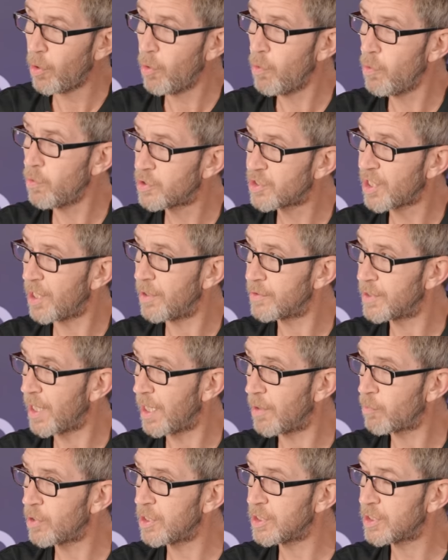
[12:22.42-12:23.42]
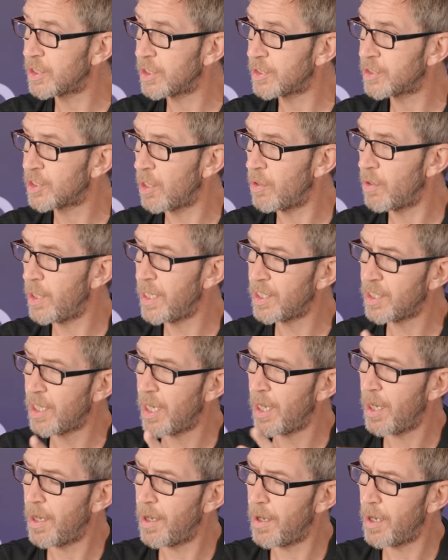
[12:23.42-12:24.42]
it also does, which so
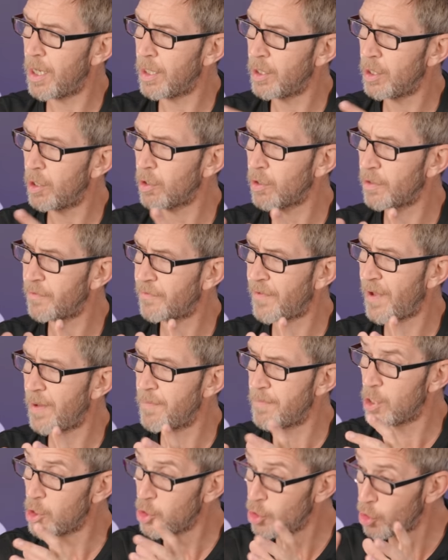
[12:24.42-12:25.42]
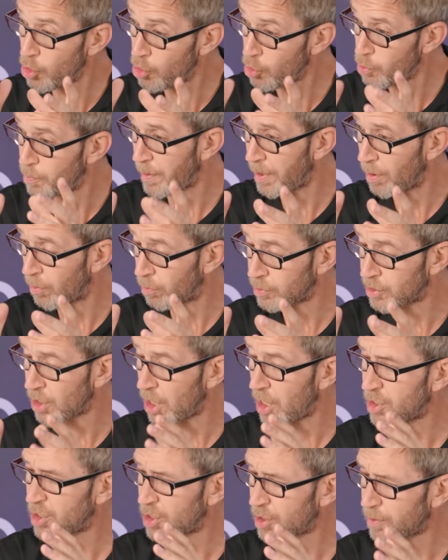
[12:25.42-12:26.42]
uh, a lot of um, new builds,
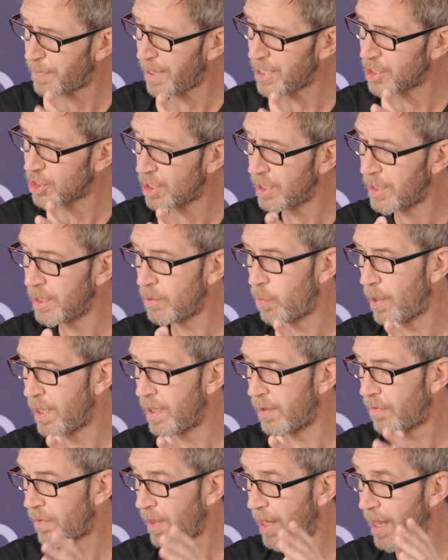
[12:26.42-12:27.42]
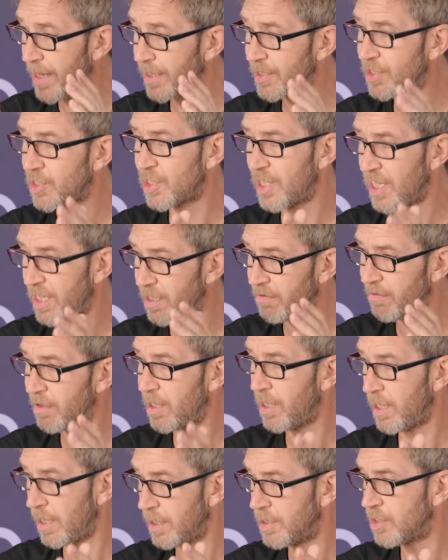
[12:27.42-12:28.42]
especially with
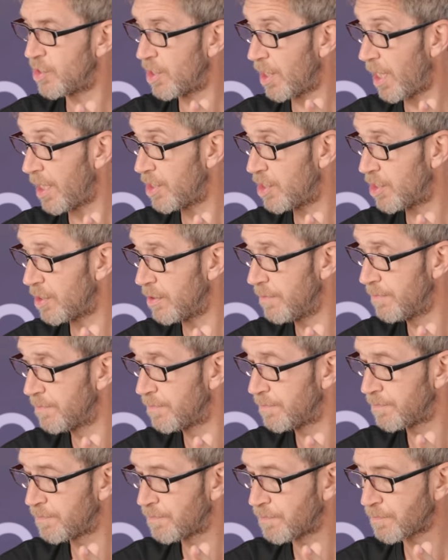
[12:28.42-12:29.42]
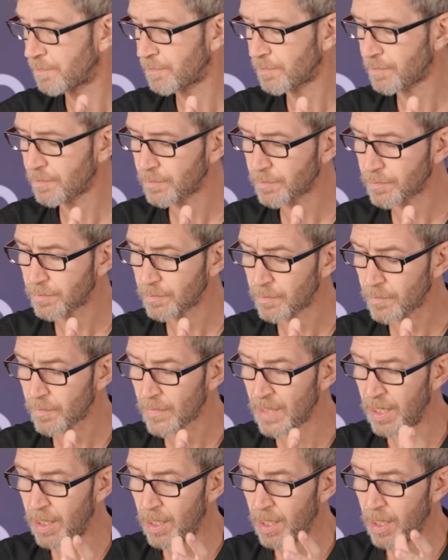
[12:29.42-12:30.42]
exterior insulation, mm.
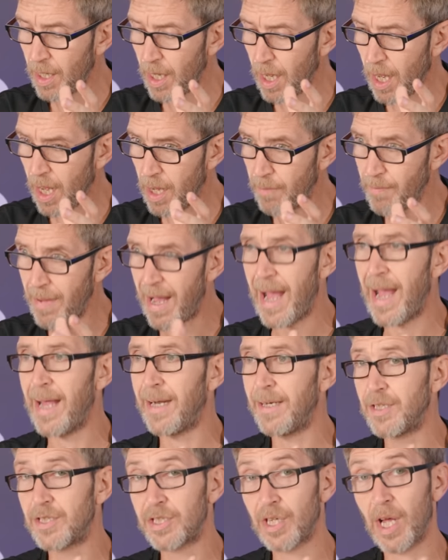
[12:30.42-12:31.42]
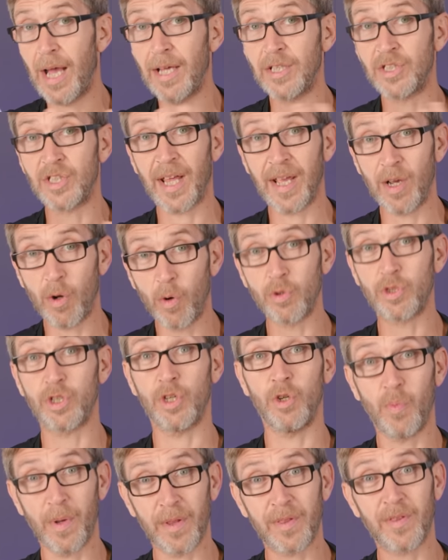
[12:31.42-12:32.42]
um, and as they all
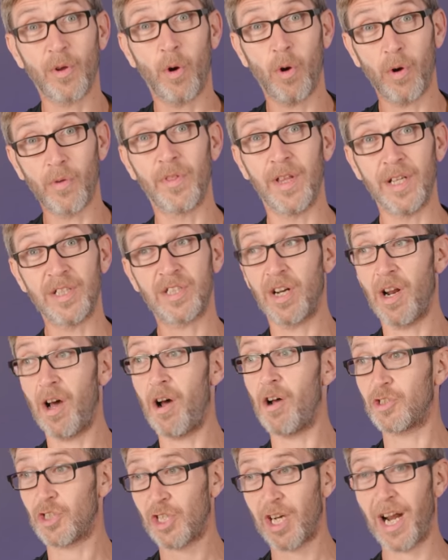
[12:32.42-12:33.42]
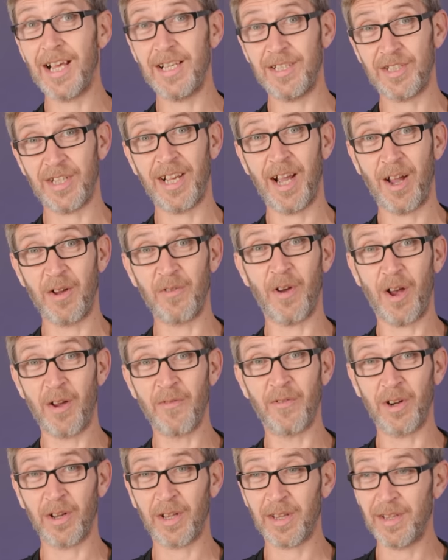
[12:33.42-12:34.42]
do with this large glazing over-
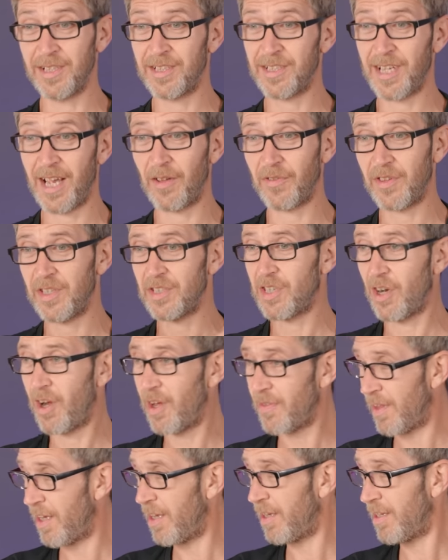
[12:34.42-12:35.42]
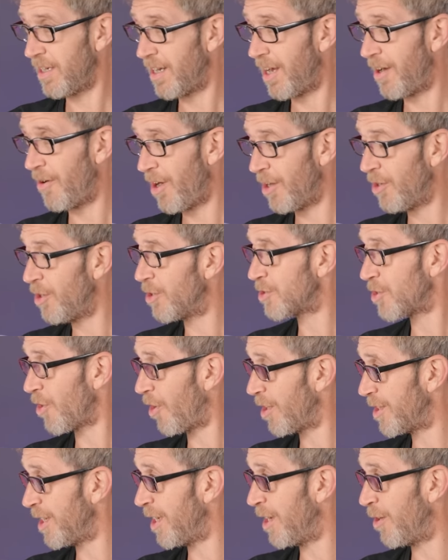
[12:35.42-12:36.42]
overlooking the south, it's like the you know looks
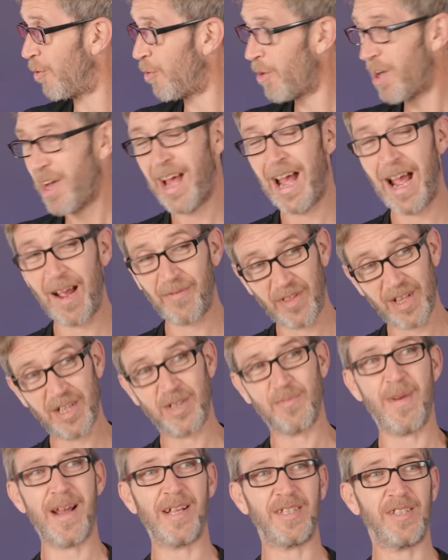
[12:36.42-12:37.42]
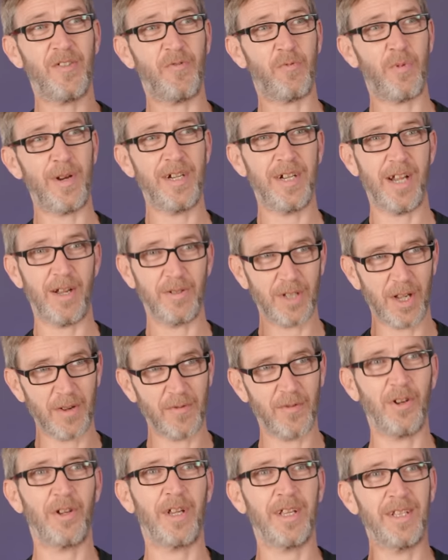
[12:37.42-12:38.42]
ideal. Have these massive windows
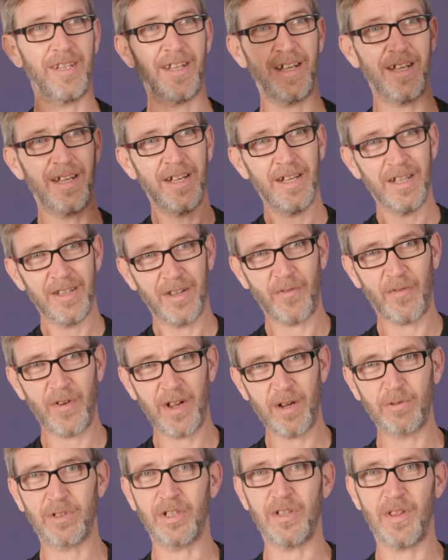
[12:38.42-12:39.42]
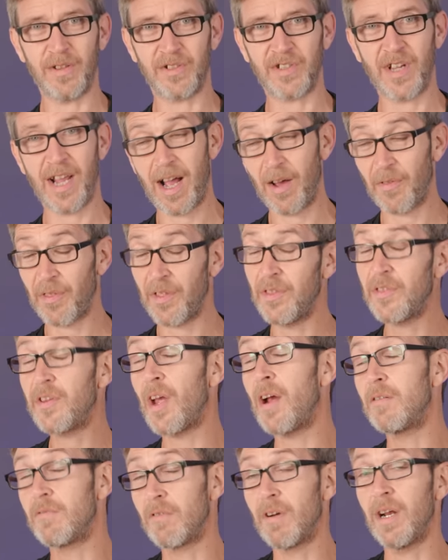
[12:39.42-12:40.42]
overlooking the the fields at the south, and
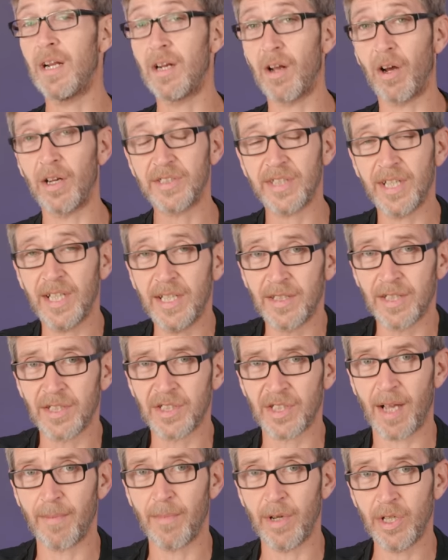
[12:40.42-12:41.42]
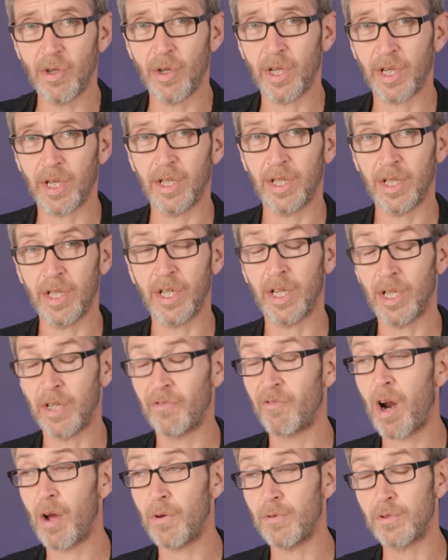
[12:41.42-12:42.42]
don't realise that in the summer you're you're going
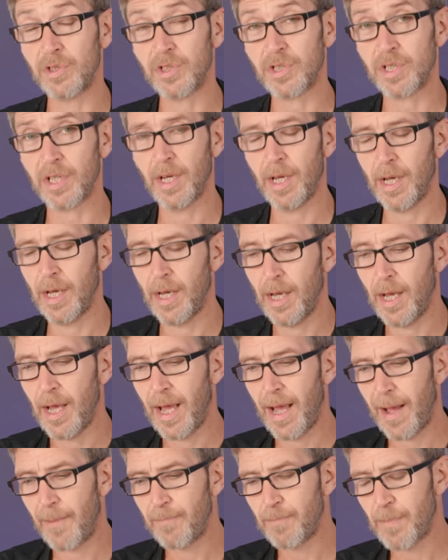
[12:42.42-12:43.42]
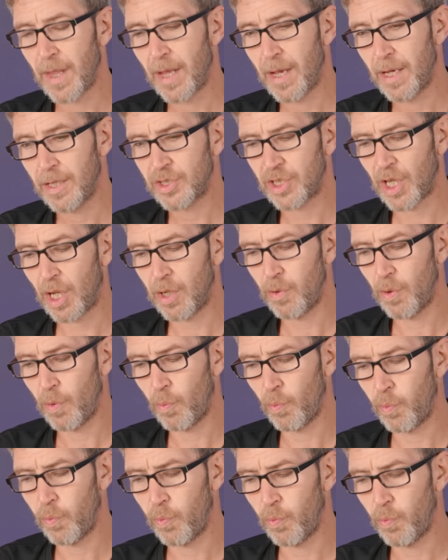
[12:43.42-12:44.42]
to roast. So
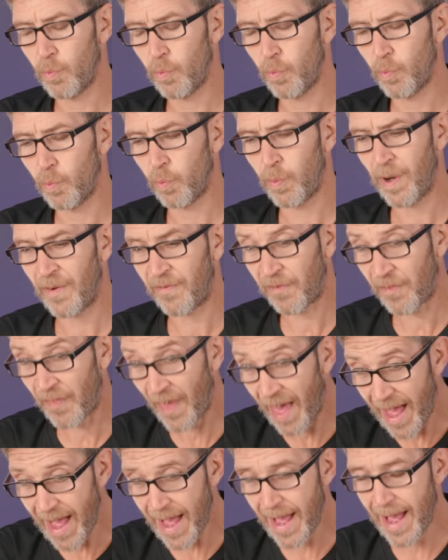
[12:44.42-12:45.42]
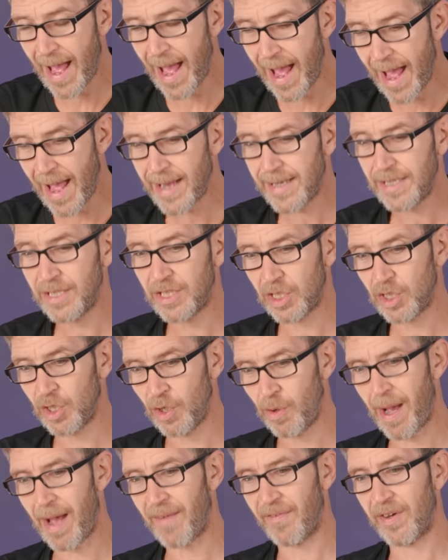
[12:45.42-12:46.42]
with that and
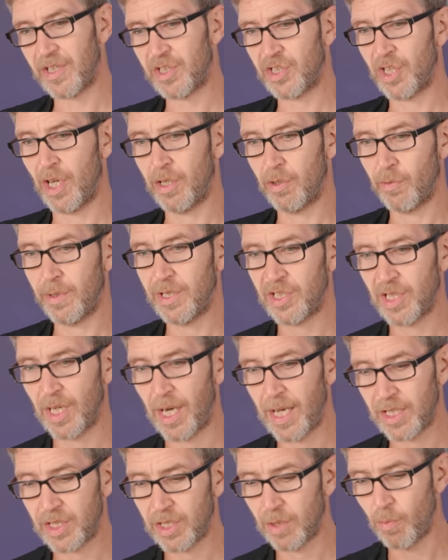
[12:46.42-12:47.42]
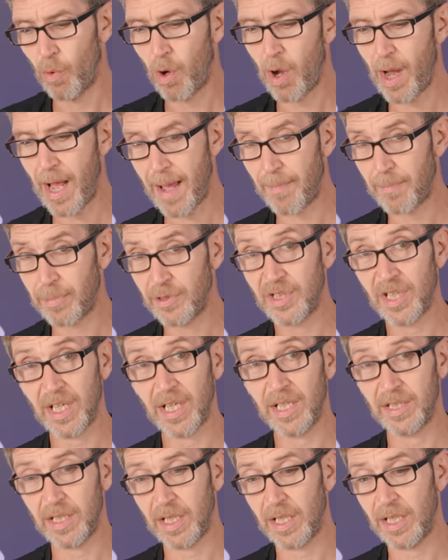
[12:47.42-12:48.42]
you have external insulation, what happens
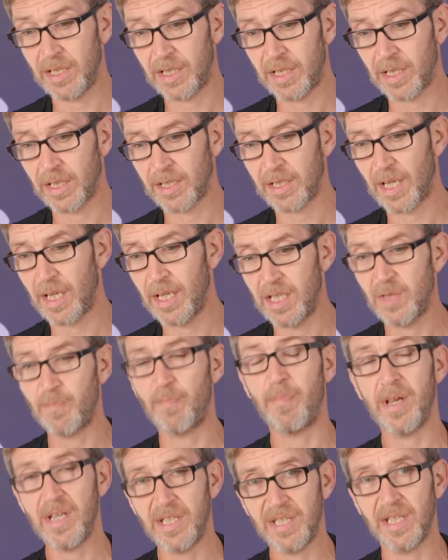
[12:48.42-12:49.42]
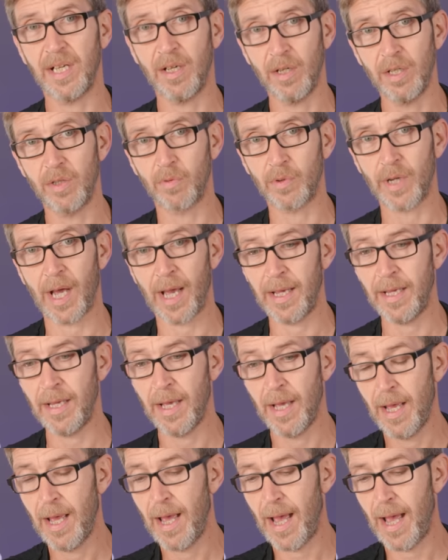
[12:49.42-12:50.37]
is, is the sun is beating in all day